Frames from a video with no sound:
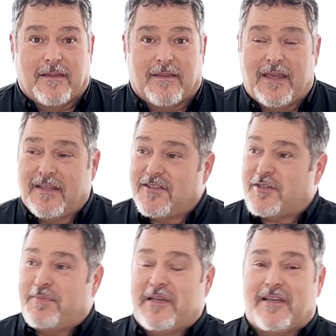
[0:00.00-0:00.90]
They had
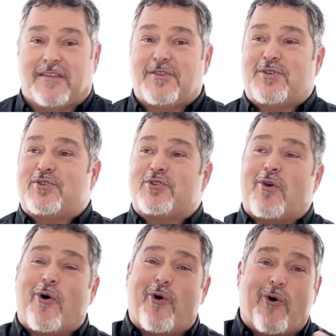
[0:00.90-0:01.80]
spent
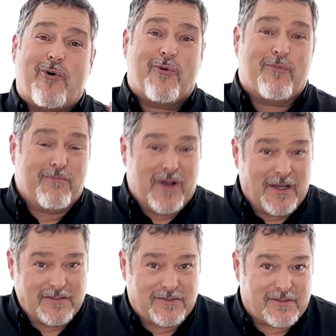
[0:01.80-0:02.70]
so
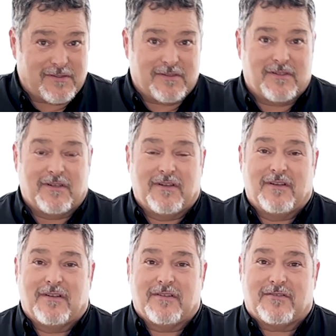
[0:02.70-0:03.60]
much
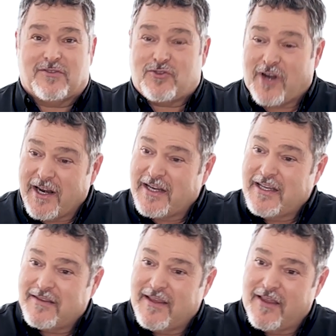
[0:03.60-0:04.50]
to try to
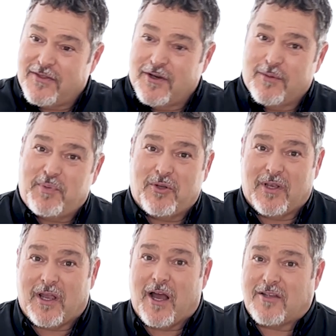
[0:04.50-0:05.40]
get that
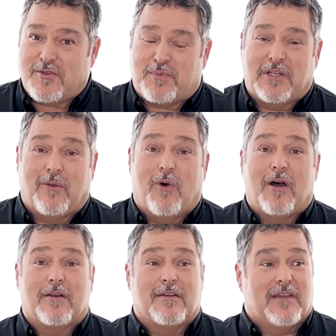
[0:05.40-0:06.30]
therapeutic hot spring
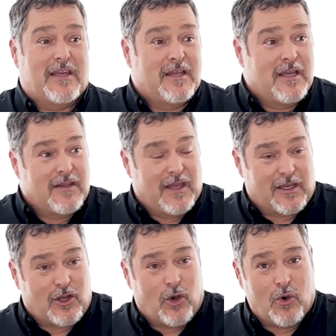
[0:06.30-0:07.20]
water and that,
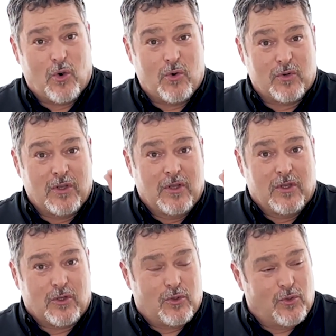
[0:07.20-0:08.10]
that cold,
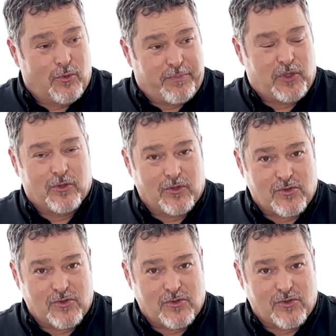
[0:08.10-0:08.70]
cool, pure